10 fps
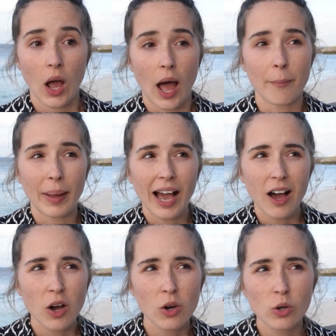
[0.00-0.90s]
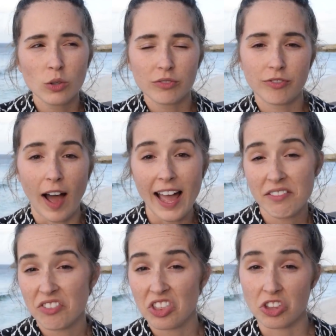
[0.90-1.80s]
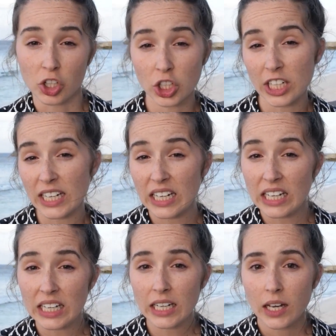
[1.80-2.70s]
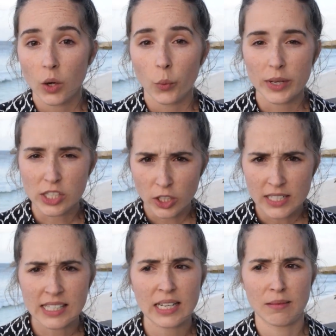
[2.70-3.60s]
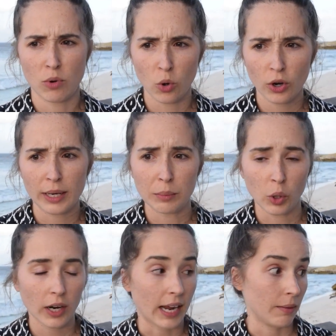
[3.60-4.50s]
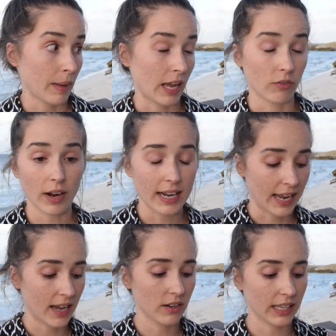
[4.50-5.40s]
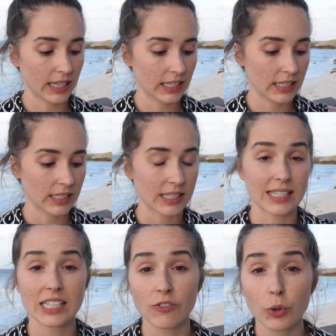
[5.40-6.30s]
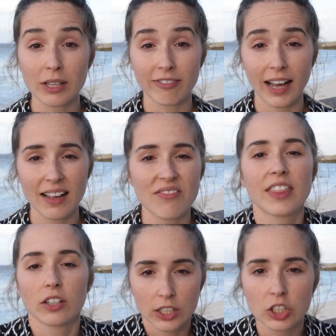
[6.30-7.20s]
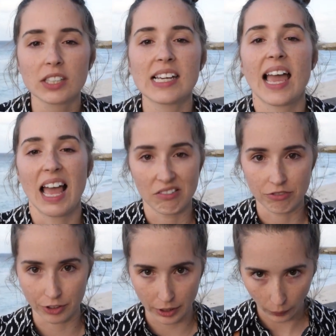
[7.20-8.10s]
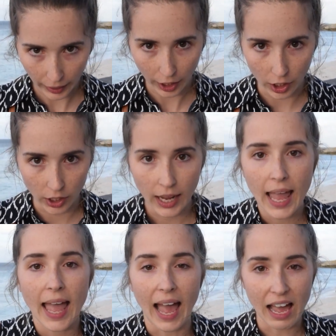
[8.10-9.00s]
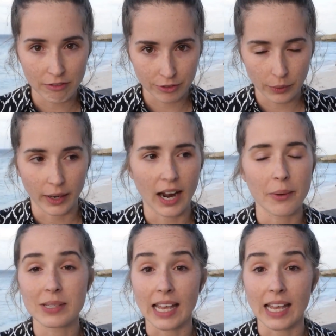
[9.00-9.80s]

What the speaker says: About 5:30, we started seeing more and more, and man, right now it is 6:45. They're literally everywhere. Everywhere. I was